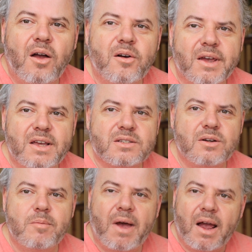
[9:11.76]
Okay, so
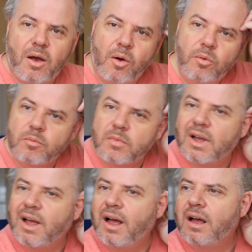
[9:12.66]
I'm back home.
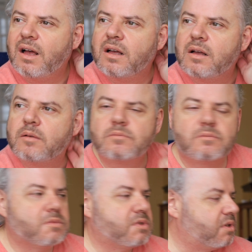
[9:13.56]

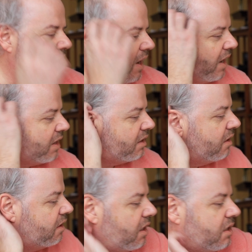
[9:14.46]
So I had
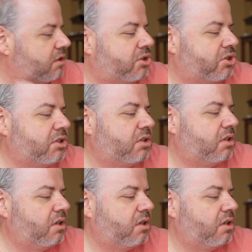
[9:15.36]
lunch.